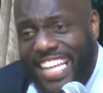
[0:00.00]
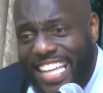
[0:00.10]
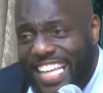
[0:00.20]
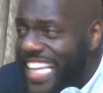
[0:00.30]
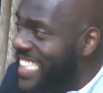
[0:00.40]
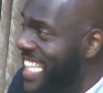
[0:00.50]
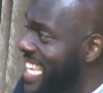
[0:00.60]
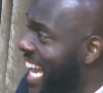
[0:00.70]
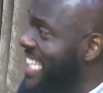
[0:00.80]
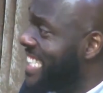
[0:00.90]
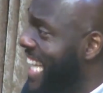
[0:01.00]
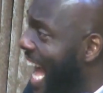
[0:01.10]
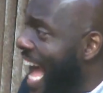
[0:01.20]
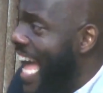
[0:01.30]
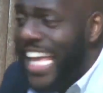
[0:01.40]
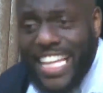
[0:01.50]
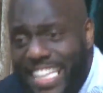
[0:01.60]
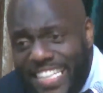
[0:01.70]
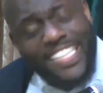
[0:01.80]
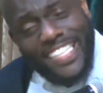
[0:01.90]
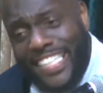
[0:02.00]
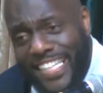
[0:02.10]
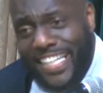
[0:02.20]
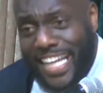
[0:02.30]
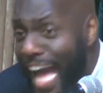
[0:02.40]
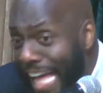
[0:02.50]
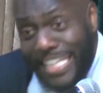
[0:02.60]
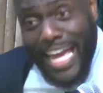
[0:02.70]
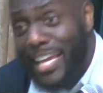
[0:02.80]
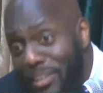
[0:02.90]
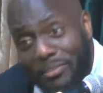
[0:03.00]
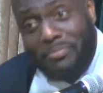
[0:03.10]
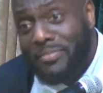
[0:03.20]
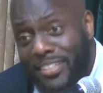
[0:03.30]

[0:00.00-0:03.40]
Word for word: He's a nice guy. I like him.